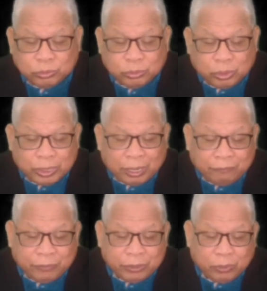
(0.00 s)
those who do
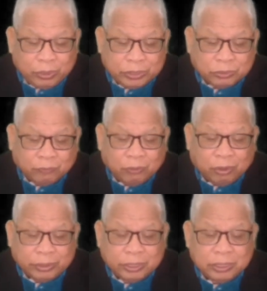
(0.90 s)
not have the
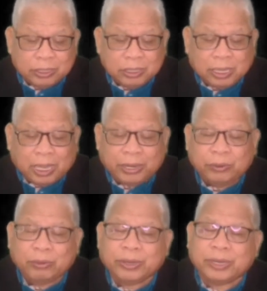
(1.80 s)
knowledge of God
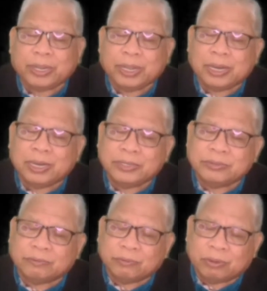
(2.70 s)
are not the
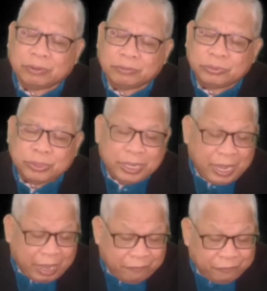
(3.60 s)
elites of God.
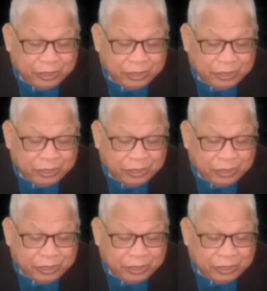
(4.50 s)
So they